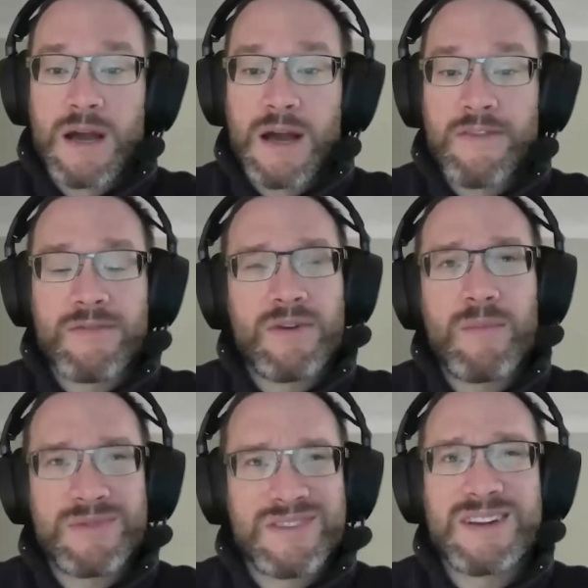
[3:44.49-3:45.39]
So an
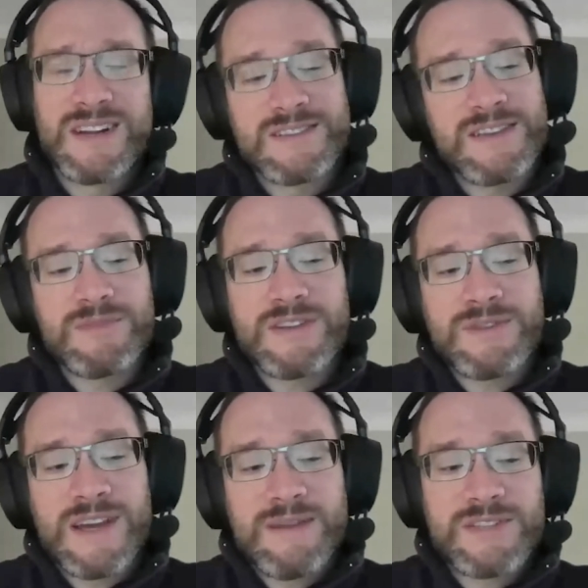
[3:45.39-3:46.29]
opportunity.
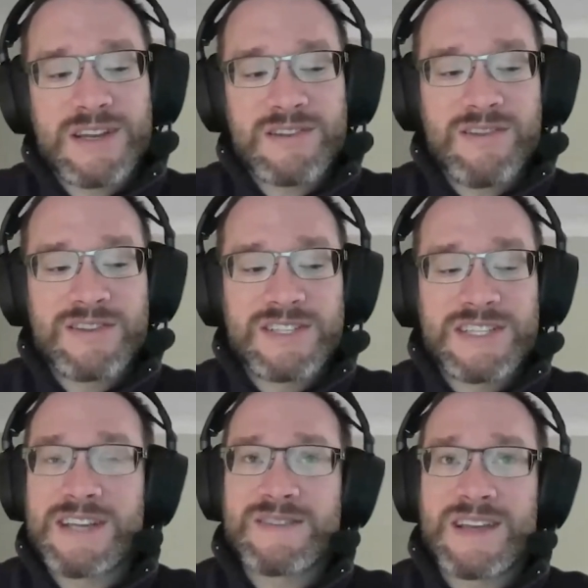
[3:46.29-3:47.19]
Sometimes
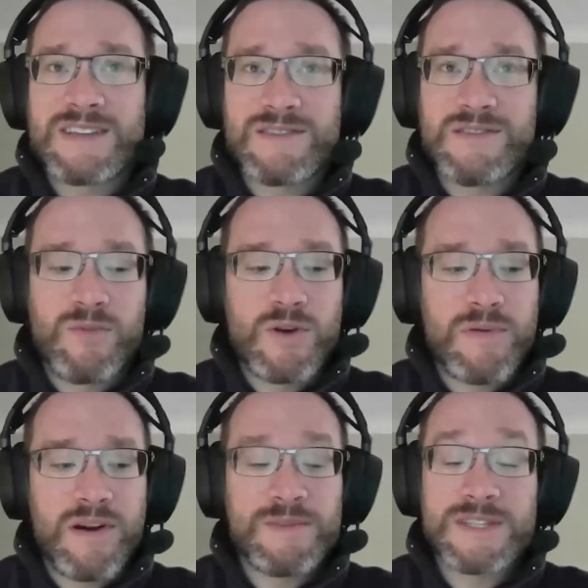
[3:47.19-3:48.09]
technology has a little more
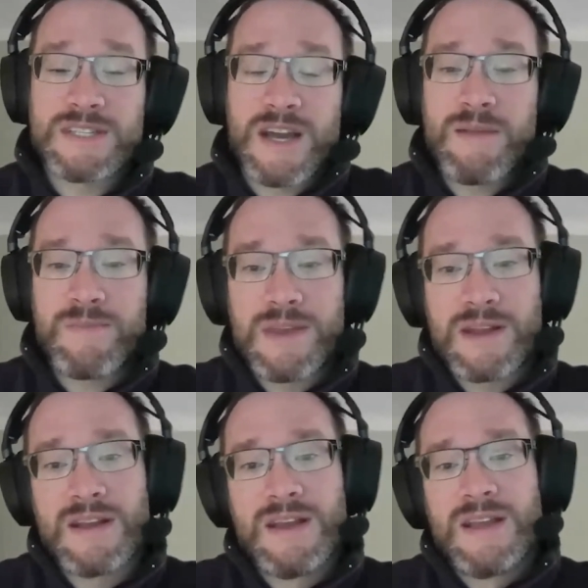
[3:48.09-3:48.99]
promise and hype
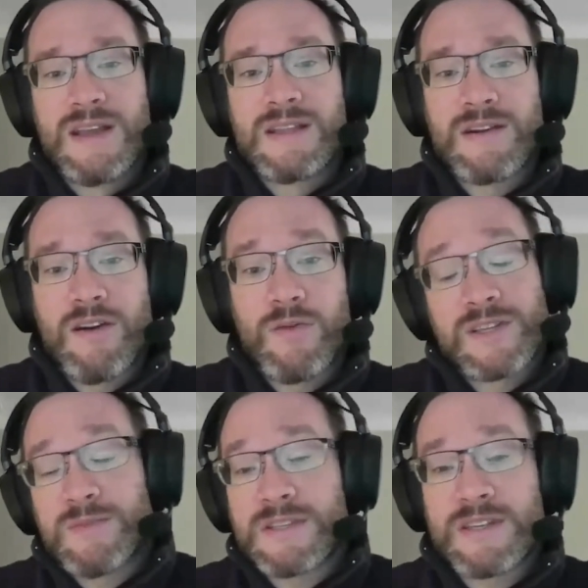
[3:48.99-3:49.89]
than
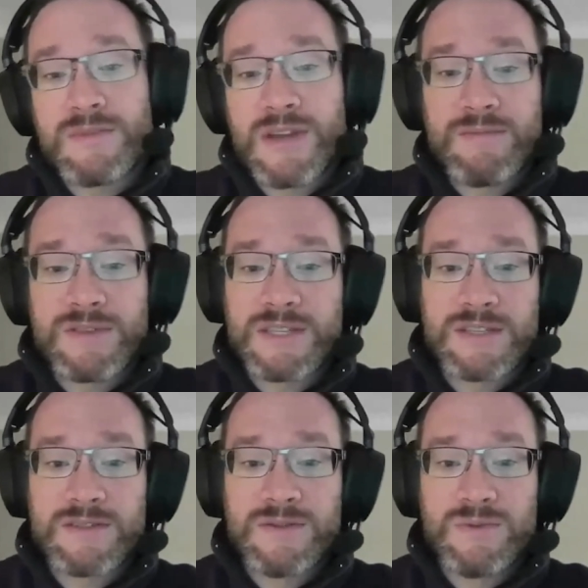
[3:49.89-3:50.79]
always, but sometimes
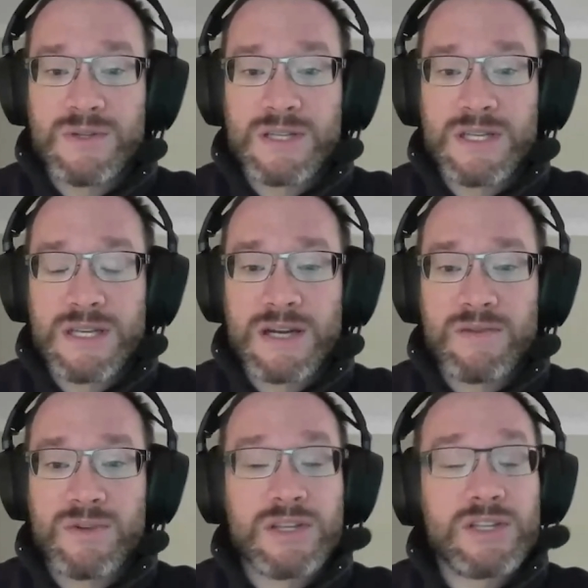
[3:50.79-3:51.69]
things do really
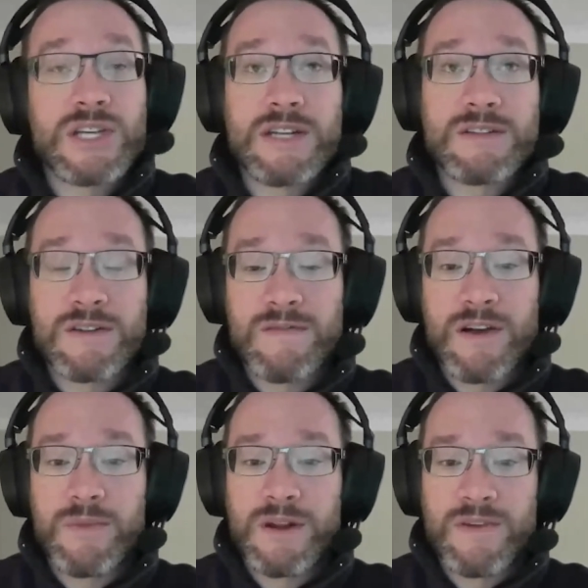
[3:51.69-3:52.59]
change the
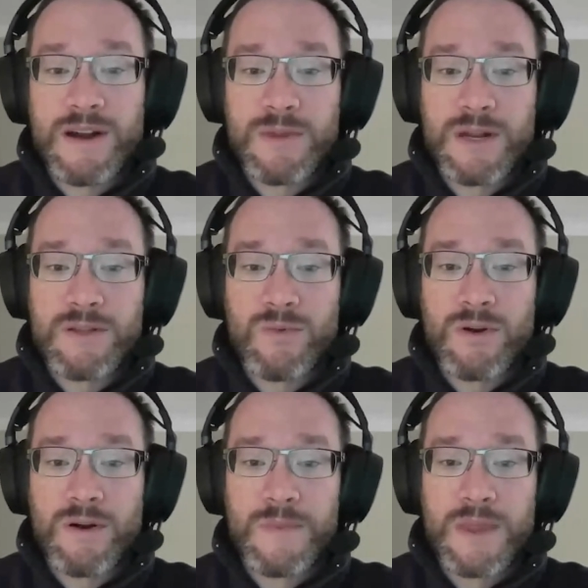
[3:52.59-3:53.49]
development environment in the
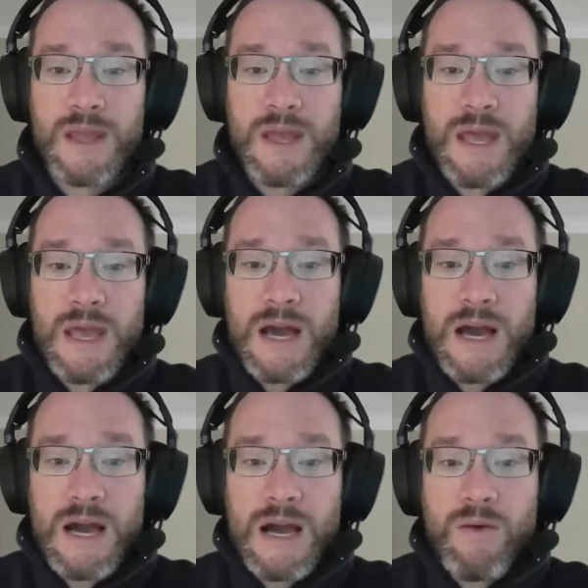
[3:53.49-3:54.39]
world.
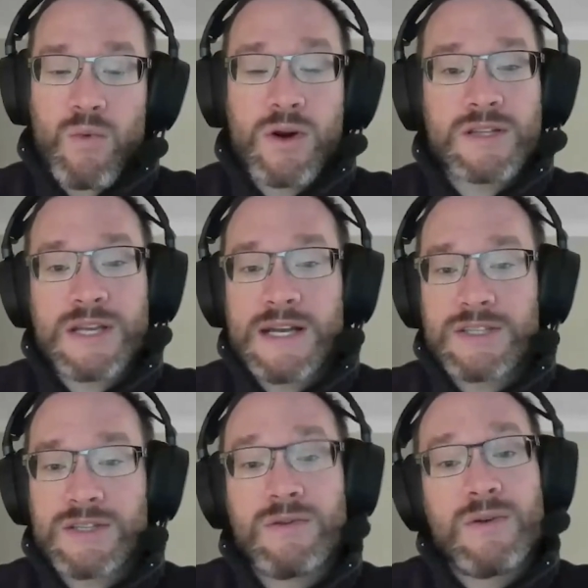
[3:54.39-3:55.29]
Worked
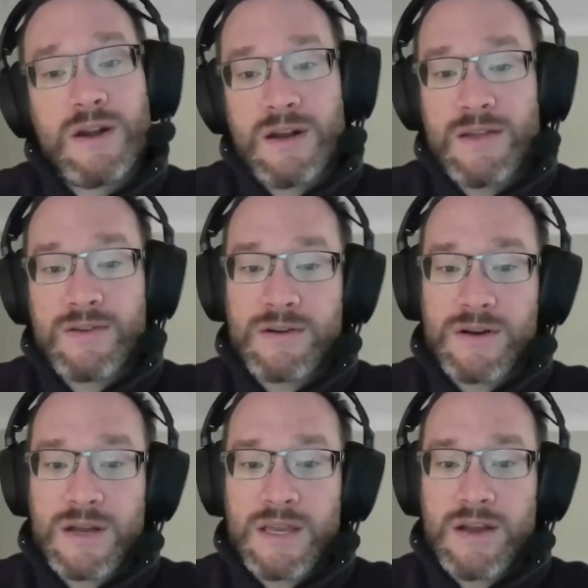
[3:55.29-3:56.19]
also on
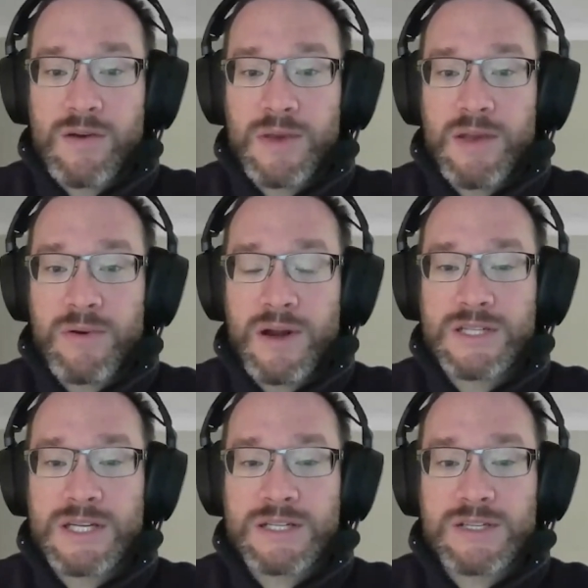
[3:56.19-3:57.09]
another ERP
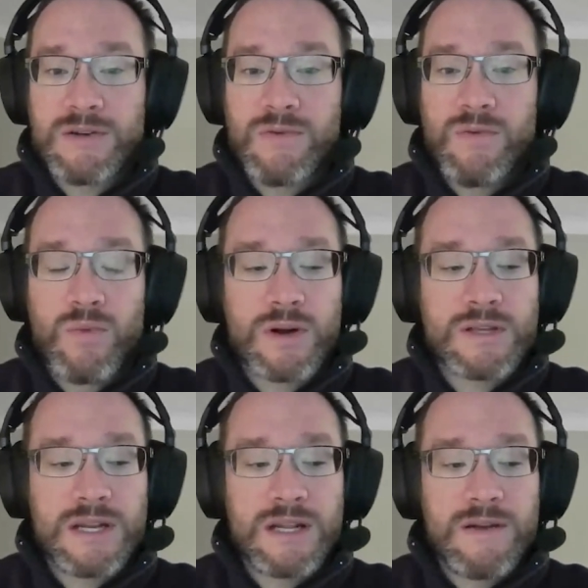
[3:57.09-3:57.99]
project. So
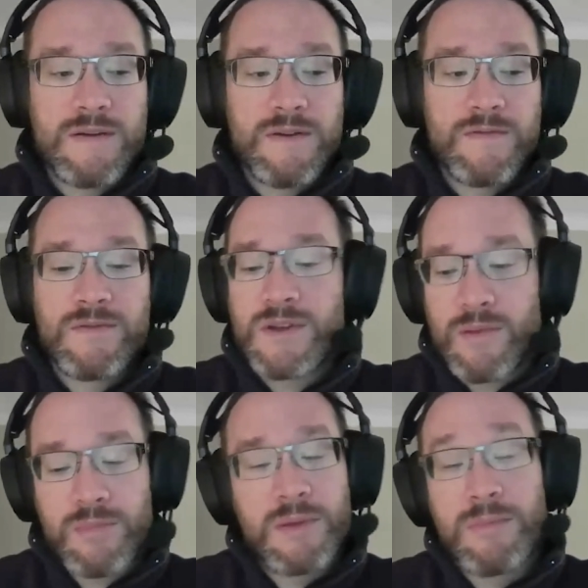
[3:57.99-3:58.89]
worked at a food
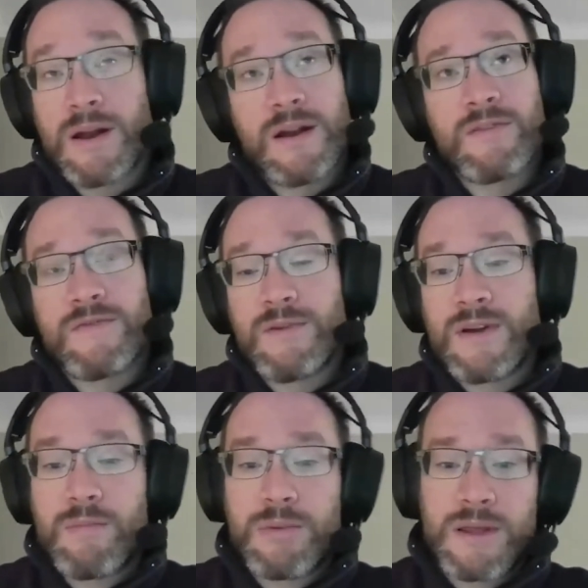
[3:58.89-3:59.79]
company, bought another food
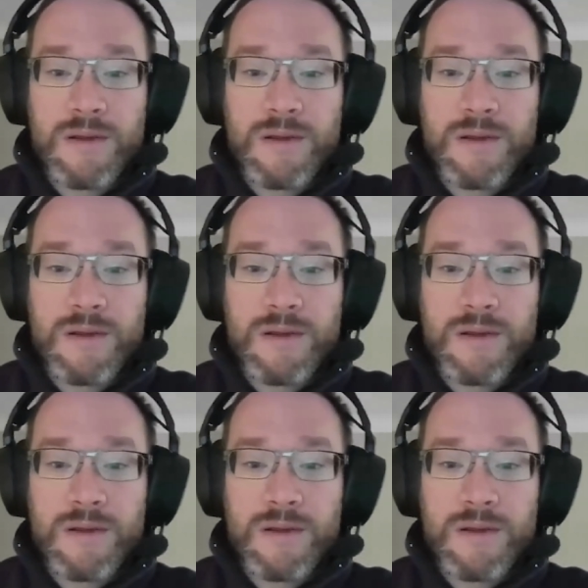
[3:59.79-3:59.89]
company.